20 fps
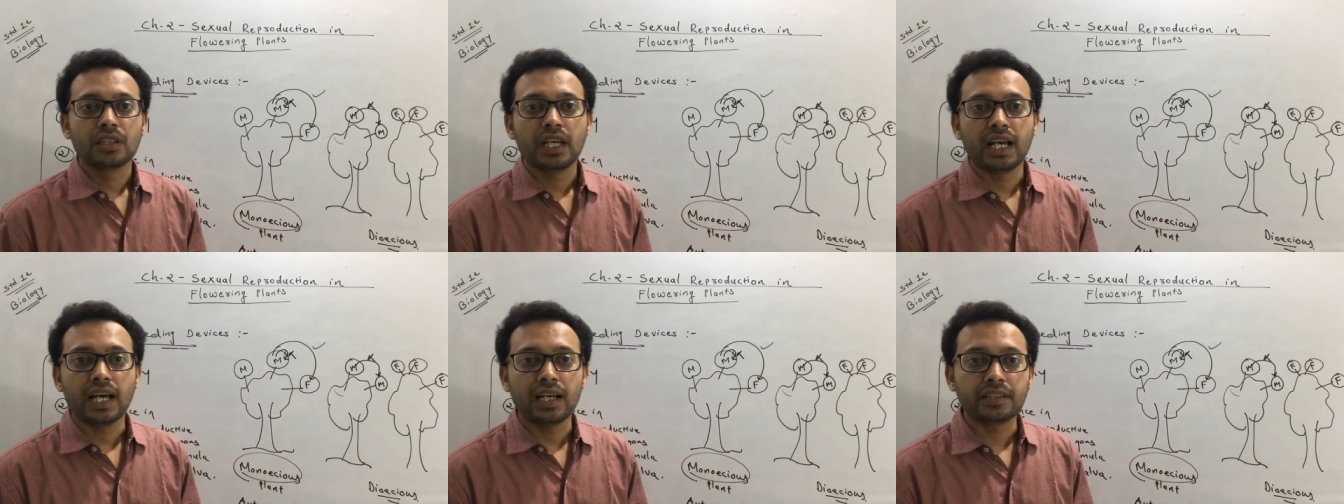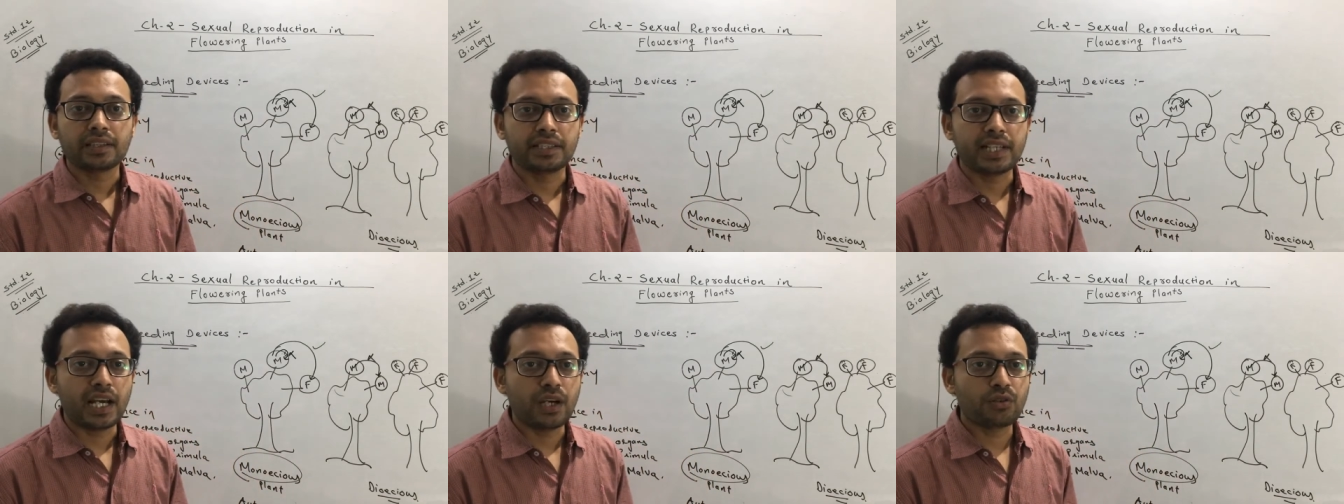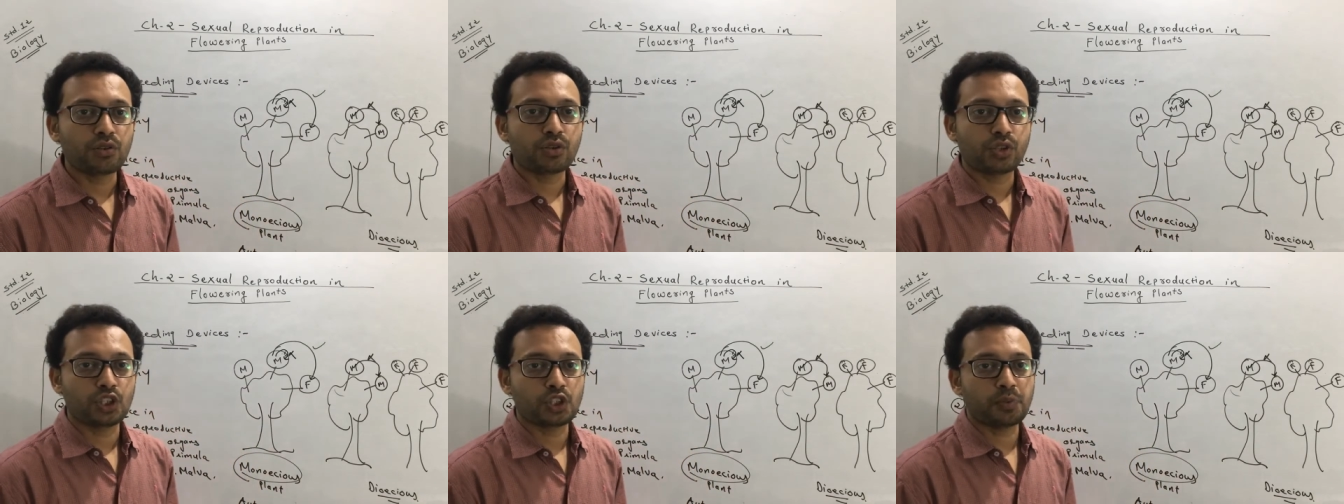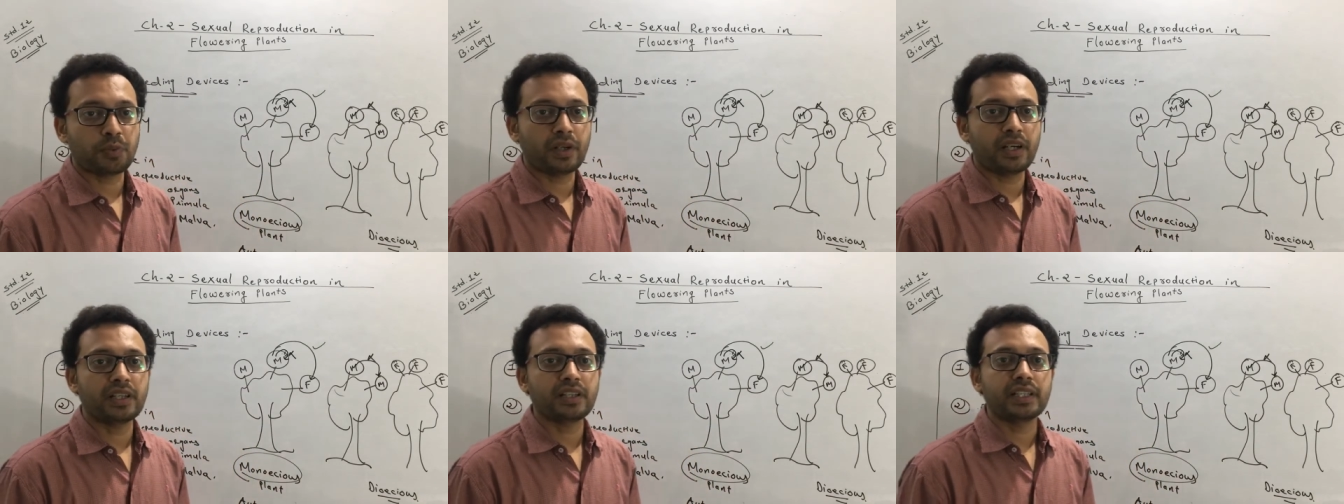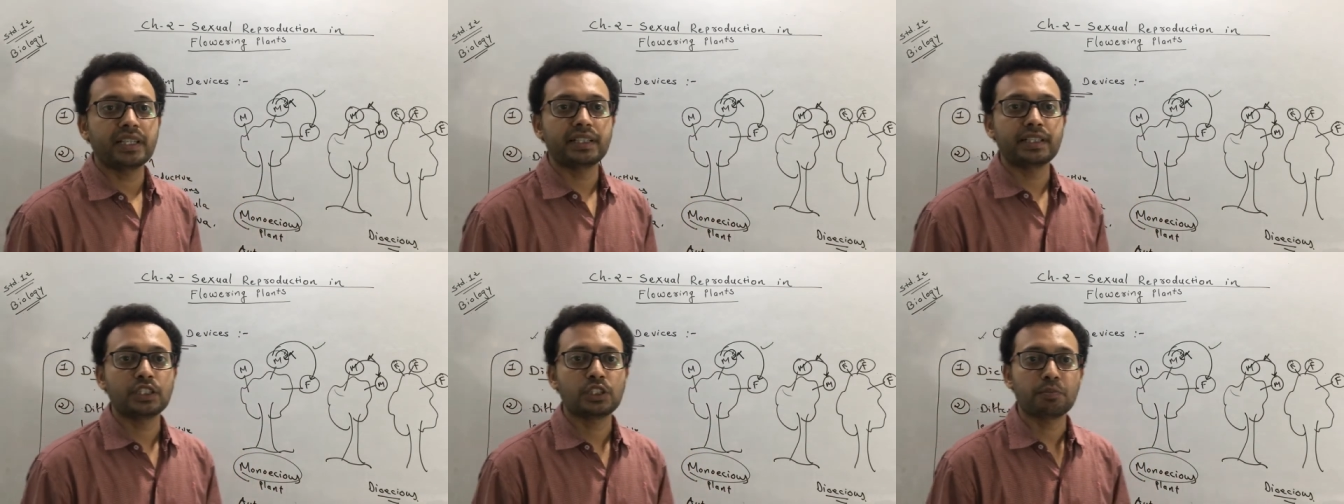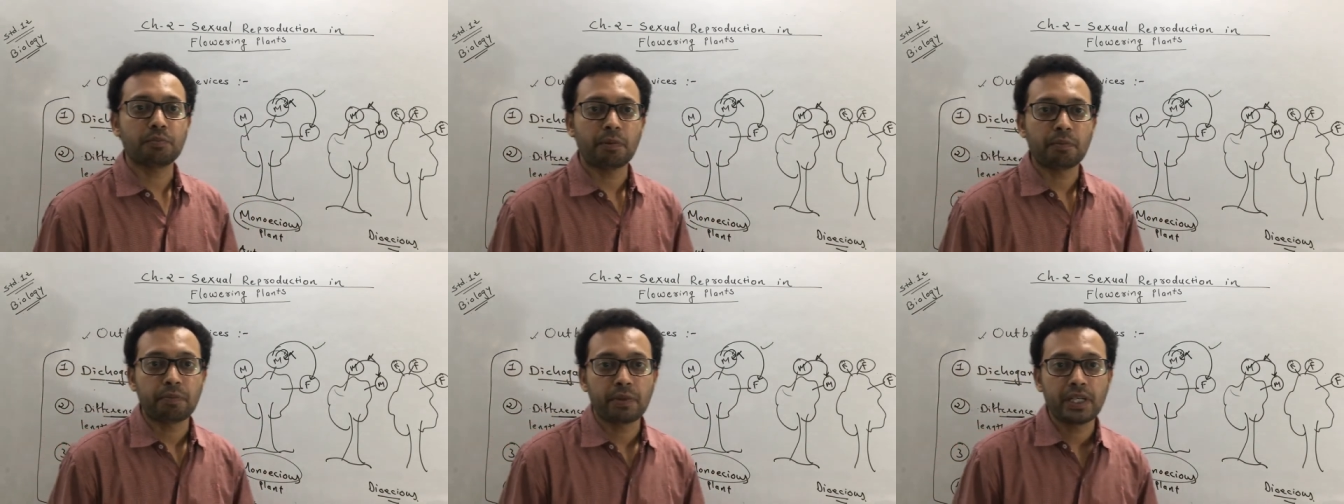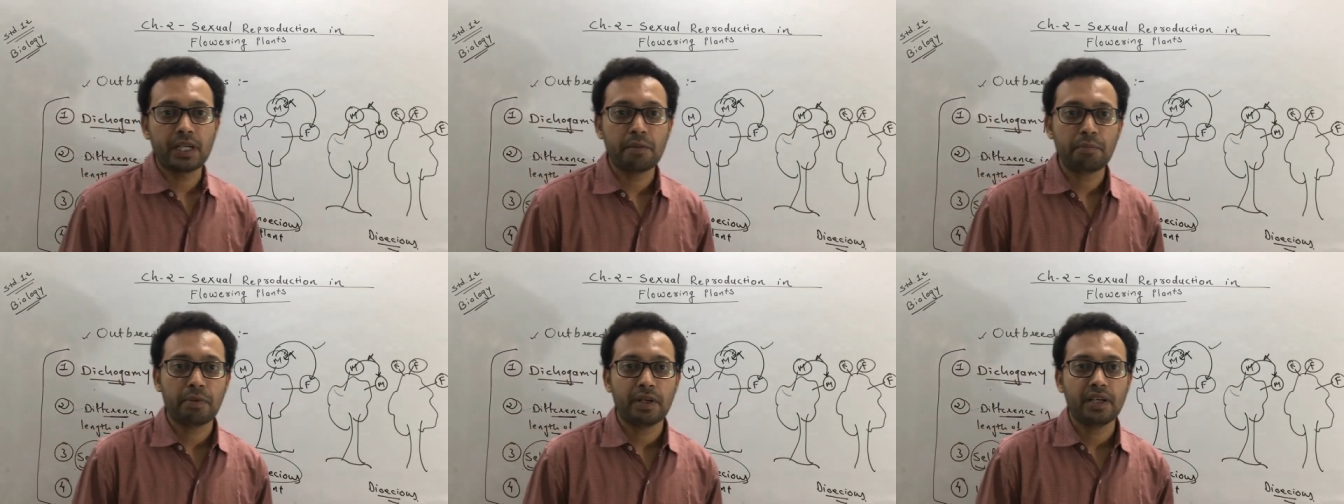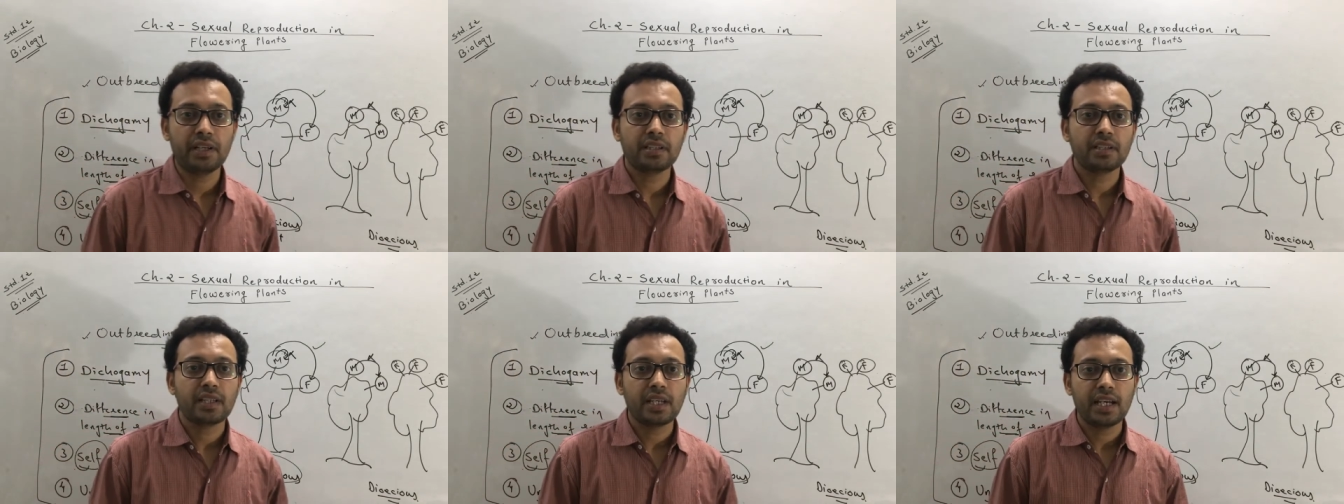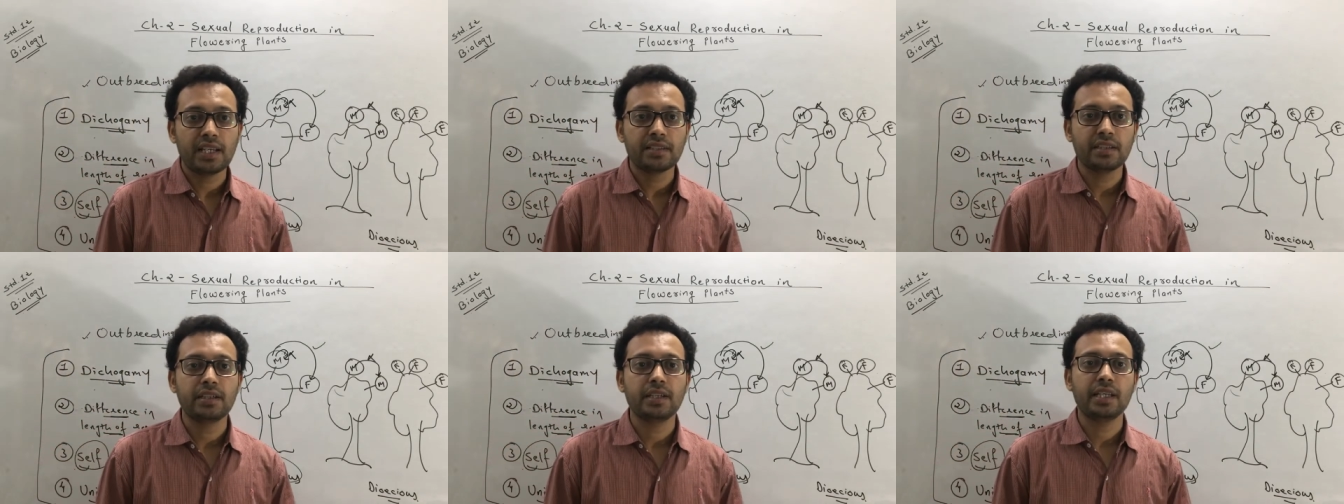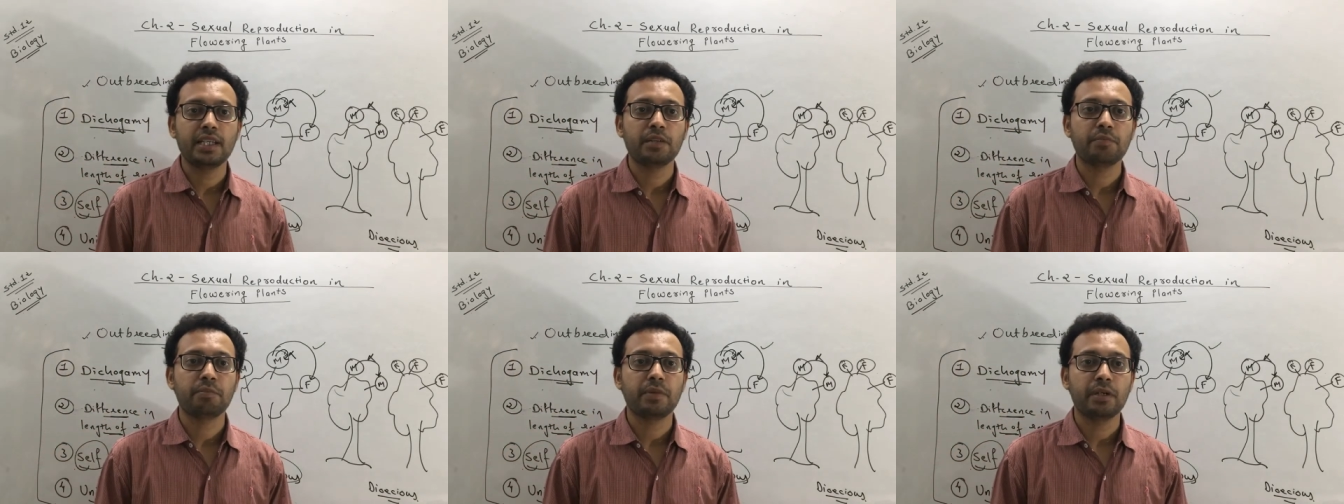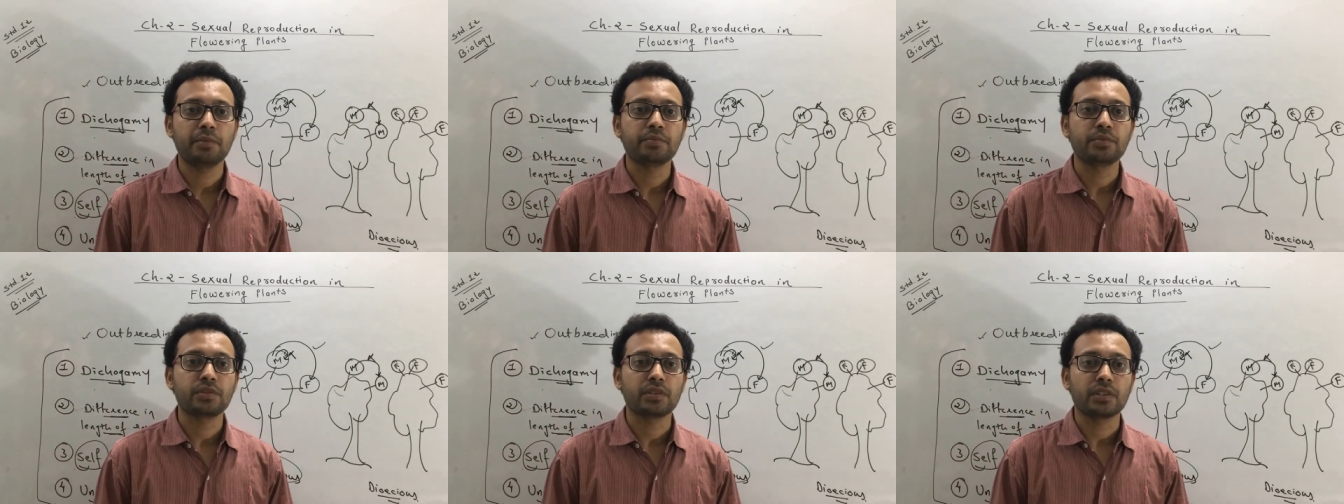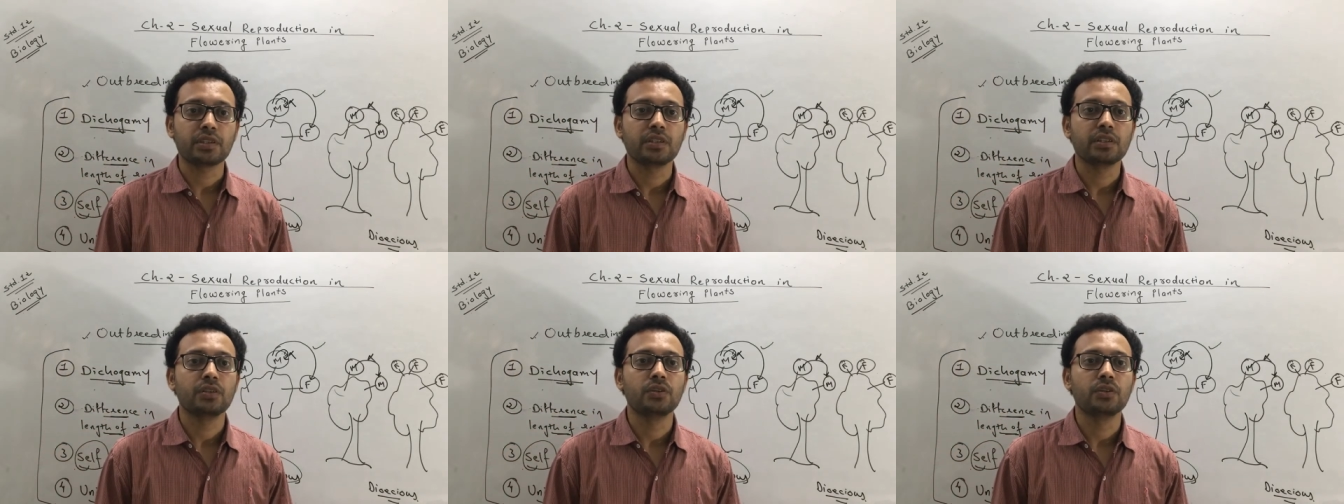And the dioecious plant, it is a papaya plant and the date palm tree.